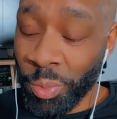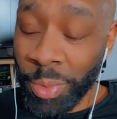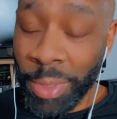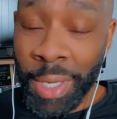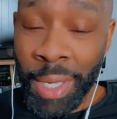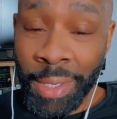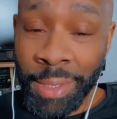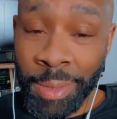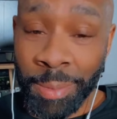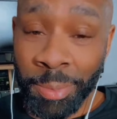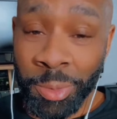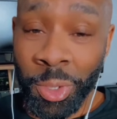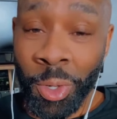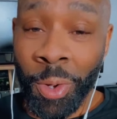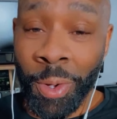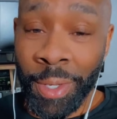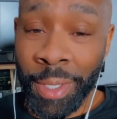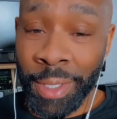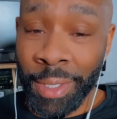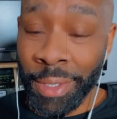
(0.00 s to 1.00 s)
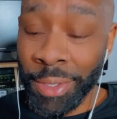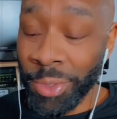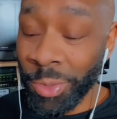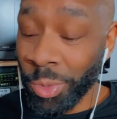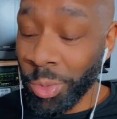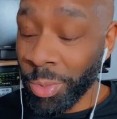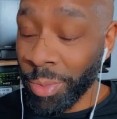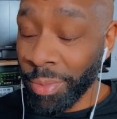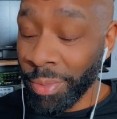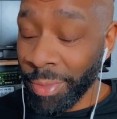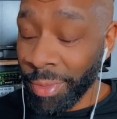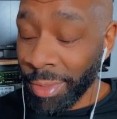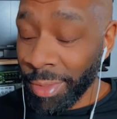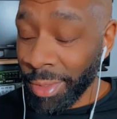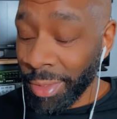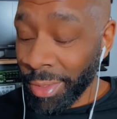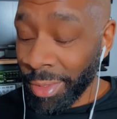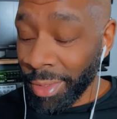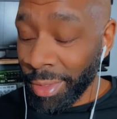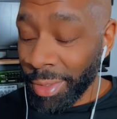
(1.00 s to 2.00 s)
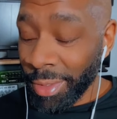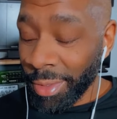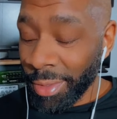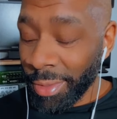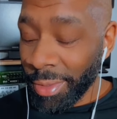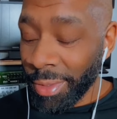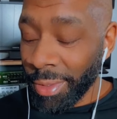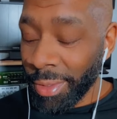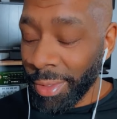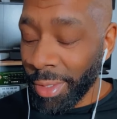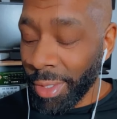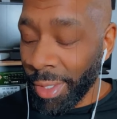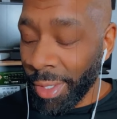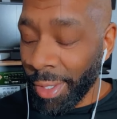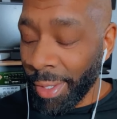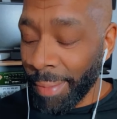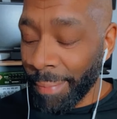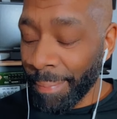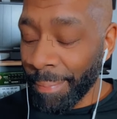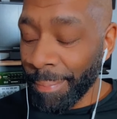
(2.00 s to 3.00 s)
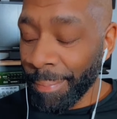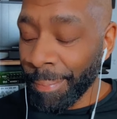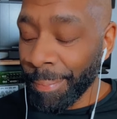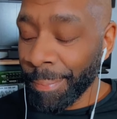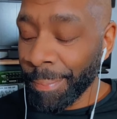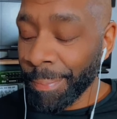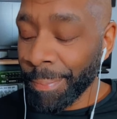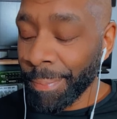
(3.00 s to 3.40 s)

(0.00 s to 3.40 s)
we got some talking to do. I'm